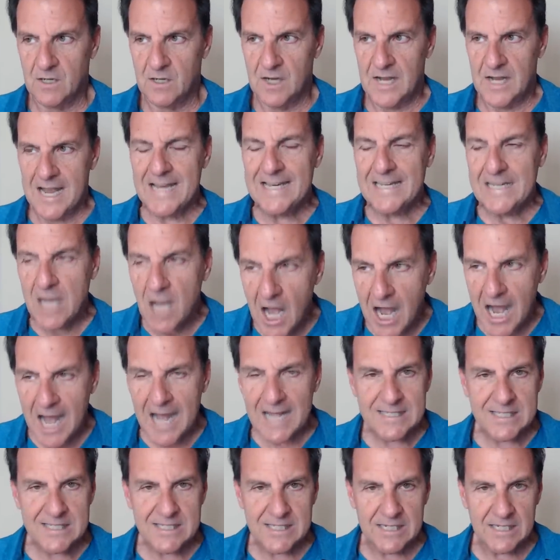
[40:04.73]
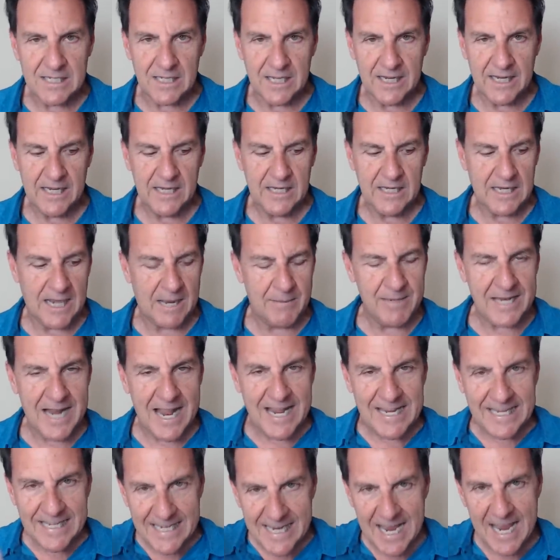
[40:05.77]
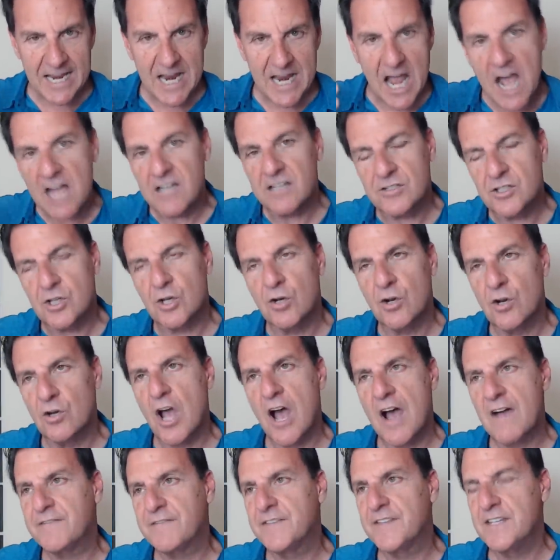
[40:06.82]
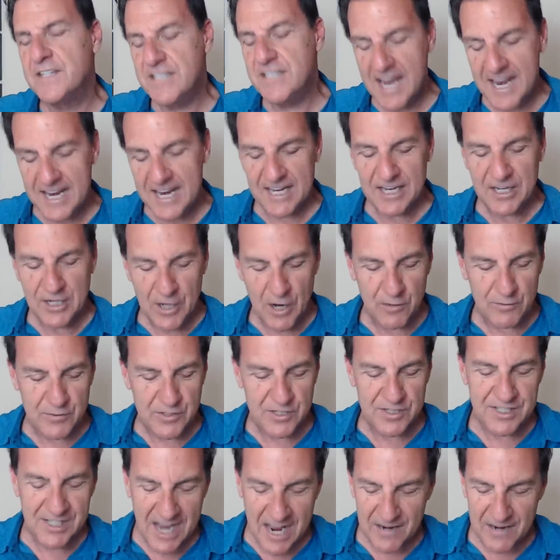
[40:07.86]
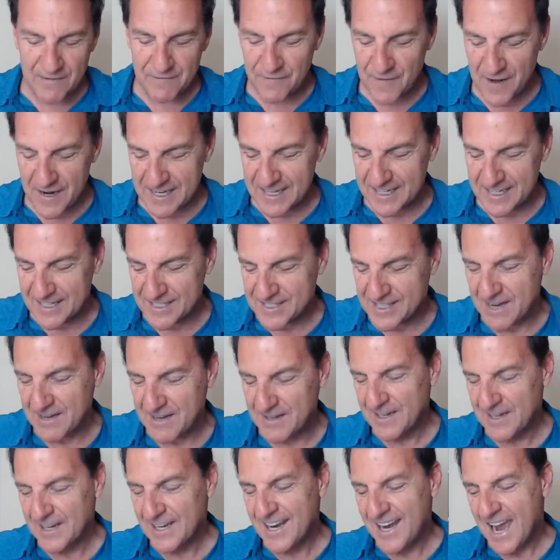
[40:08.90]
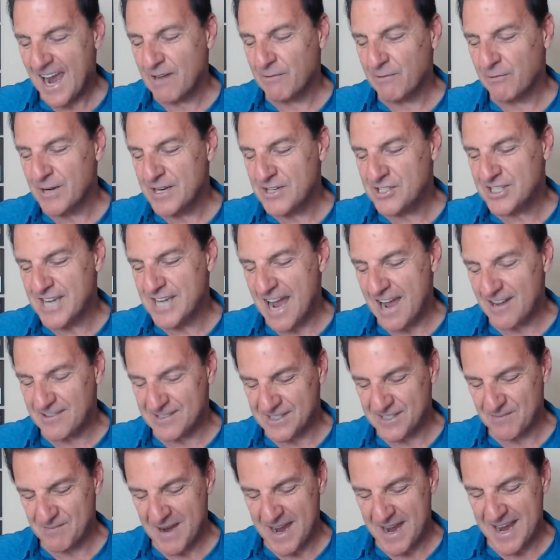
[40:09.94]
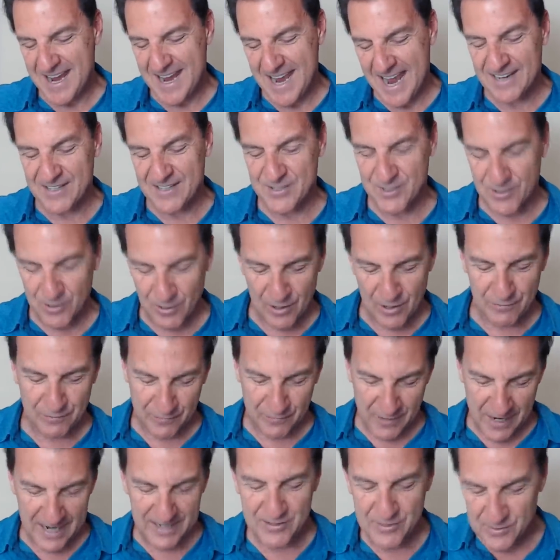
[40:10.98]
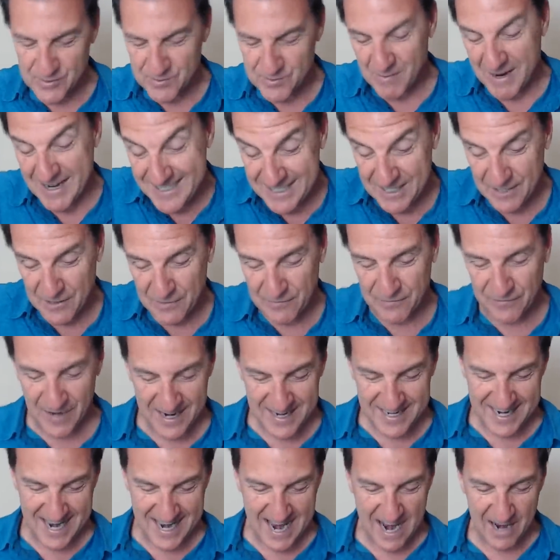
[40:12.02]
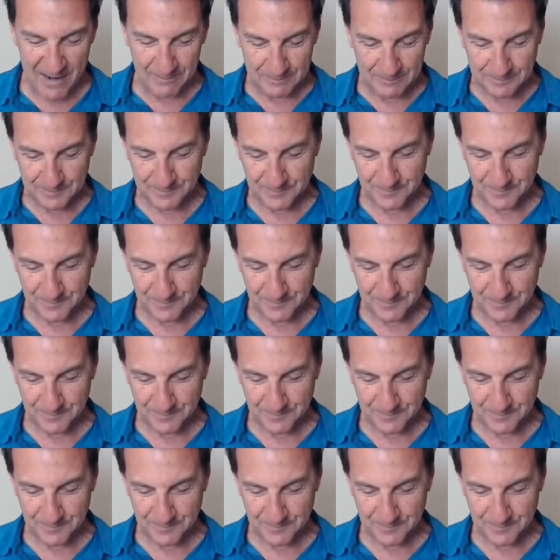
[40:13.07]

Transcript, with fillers: I constantly, I mean, I cannot turn off the dating coach. It's kind of funny because I I reached out to my ex-girlfriend, who's my dear friend now,